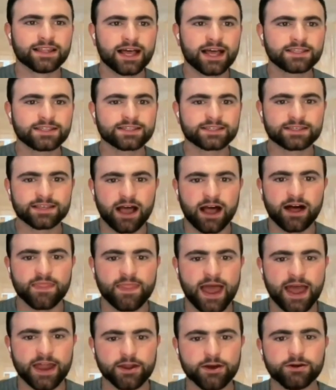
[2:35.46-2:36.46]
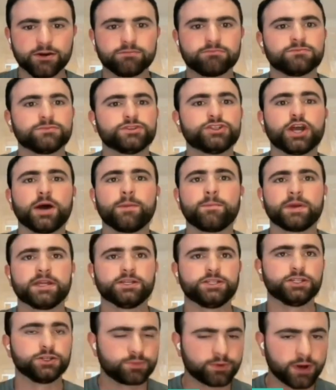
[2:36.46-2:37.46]
Let's, on that note,
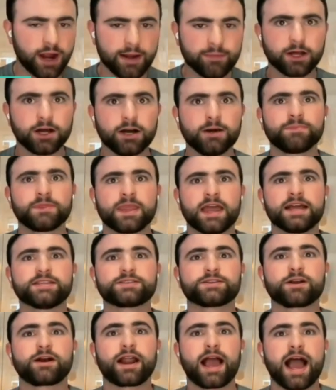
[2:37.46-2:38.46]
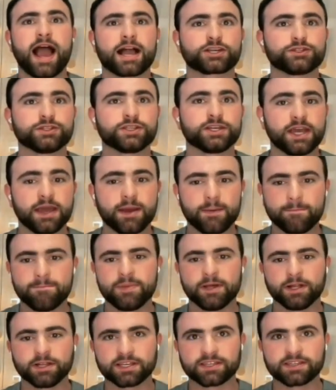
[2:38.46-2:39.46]
jump into Parabola and start actually
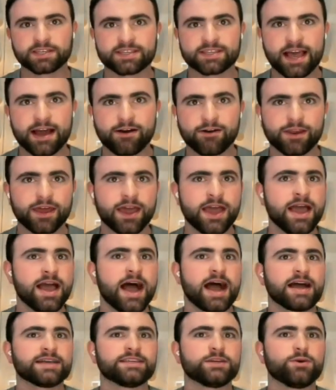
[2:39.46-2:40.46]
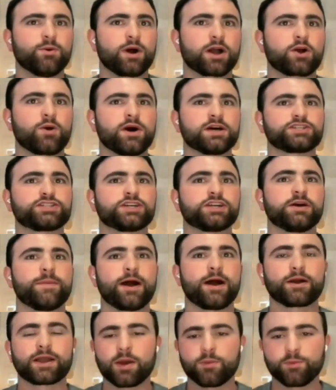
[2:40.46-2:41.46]
building this out. I see one
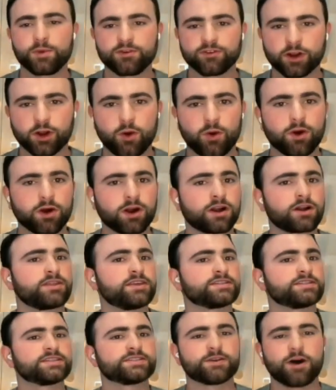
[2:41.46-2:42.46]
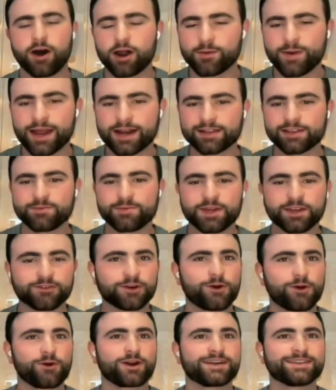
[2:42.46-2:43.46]
question about can we record? This is automatically
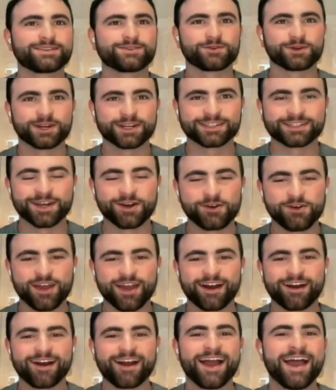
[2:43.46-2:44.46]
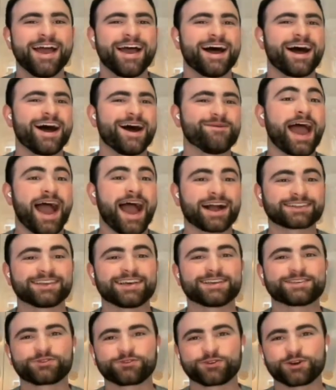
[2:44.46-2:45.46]
being recorded, so we're good to go there. You can
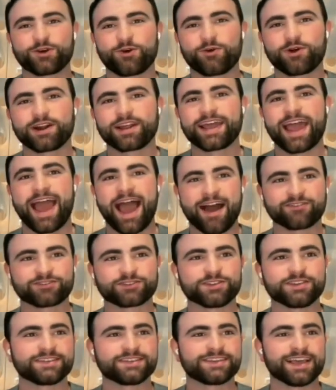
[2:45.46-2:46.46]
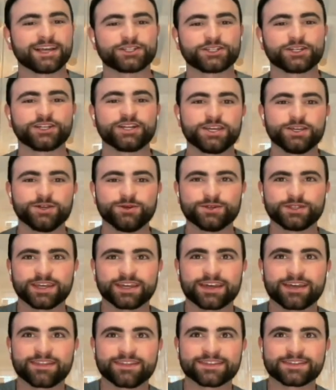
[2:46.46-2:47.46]
access the recording after the session
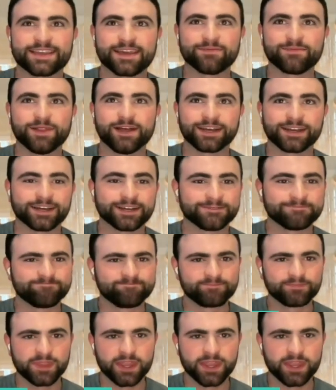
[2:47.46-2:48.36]
using the same link.